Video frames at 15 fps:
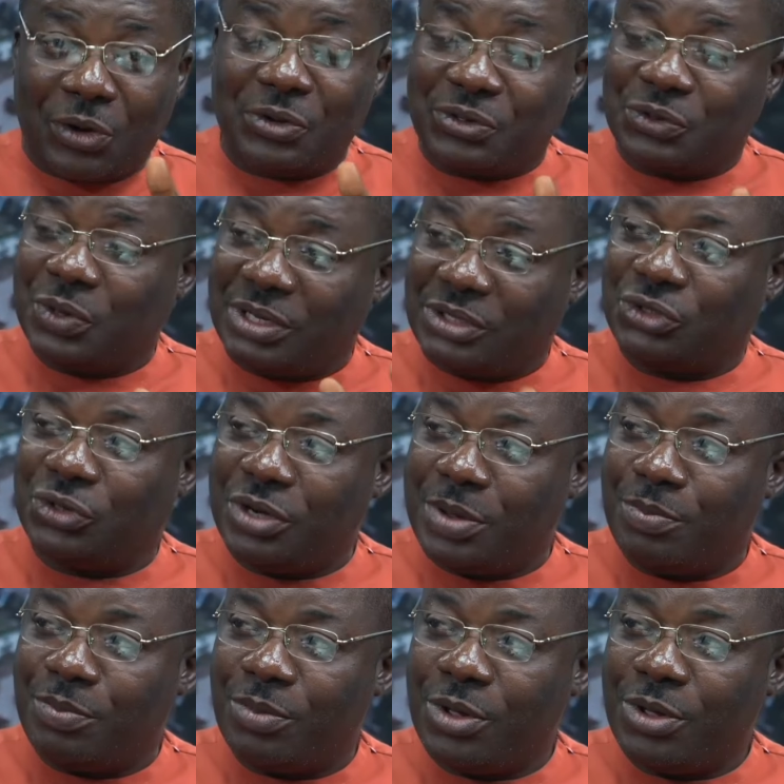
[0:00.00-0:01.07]
close to a
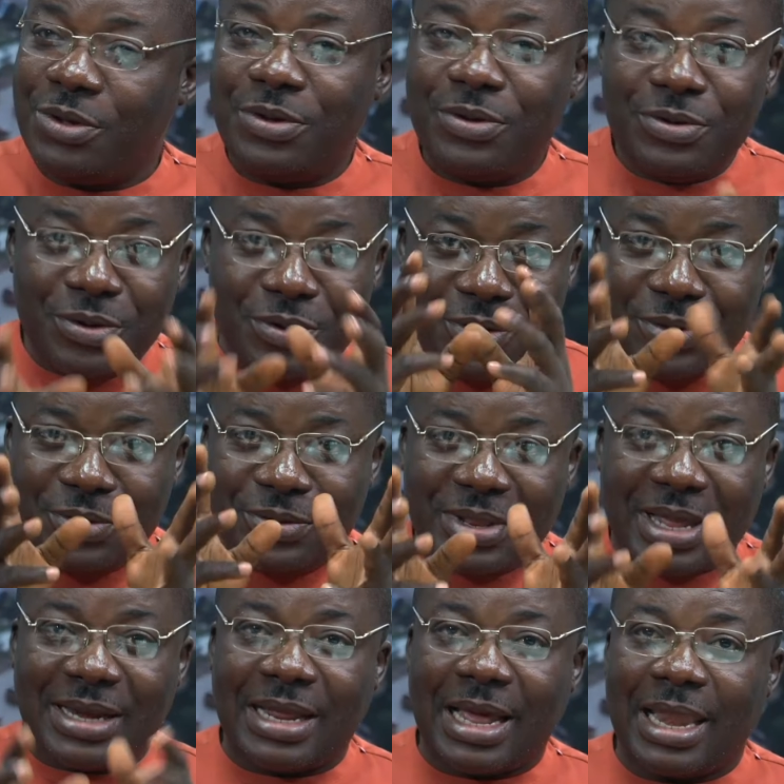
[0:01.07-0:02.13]
stream, you know
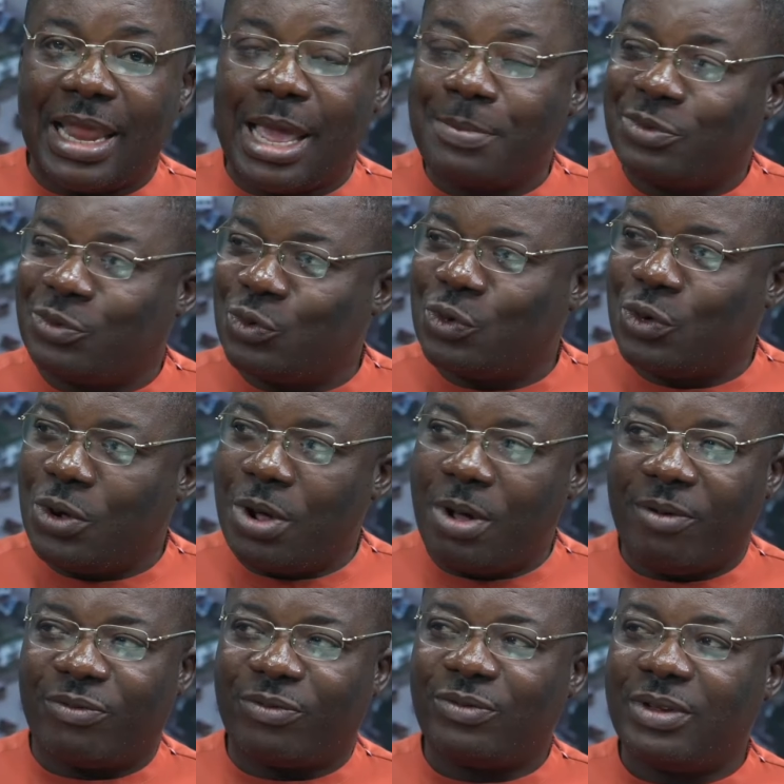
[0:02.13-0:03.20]
that the alarms will go
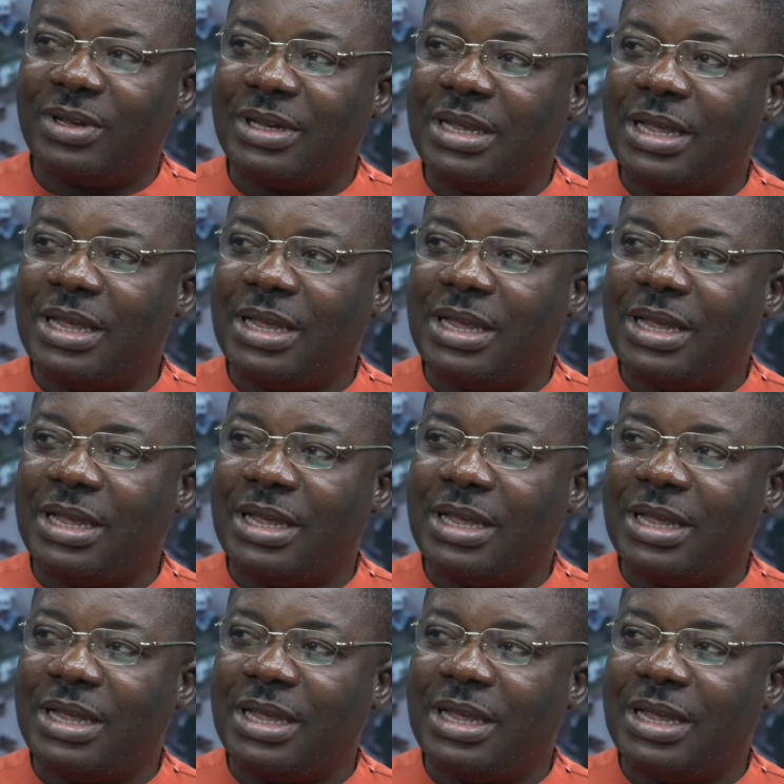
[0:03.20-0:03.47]
off.